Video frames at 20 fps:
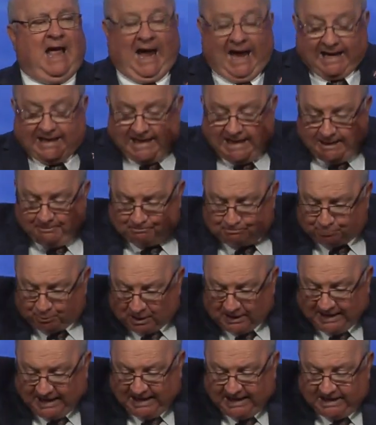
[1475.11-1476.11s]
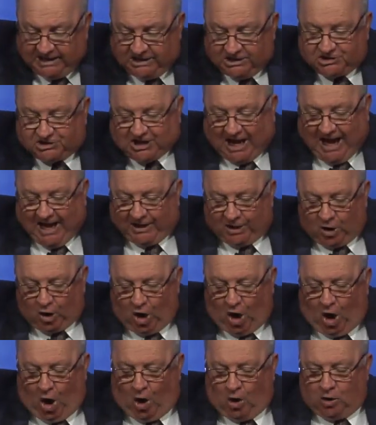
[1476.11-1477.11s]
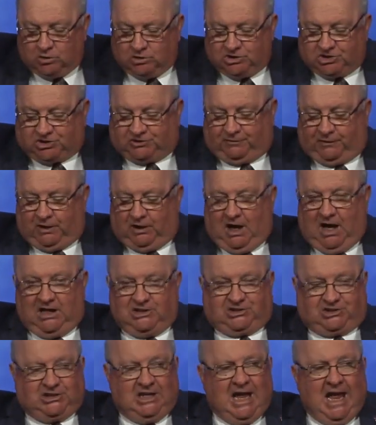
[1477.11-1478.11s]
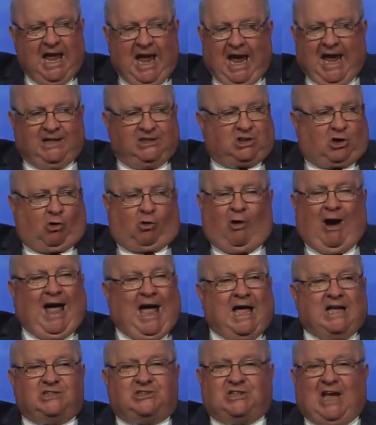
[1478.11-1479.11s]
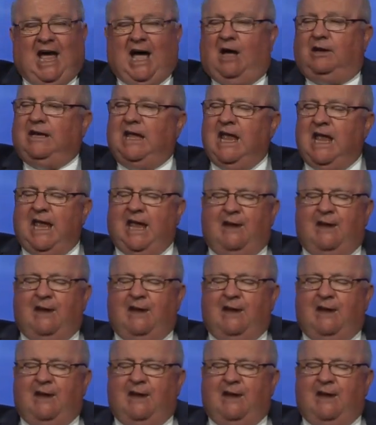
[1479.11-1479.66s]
and he bleeds and longs for us and cries out,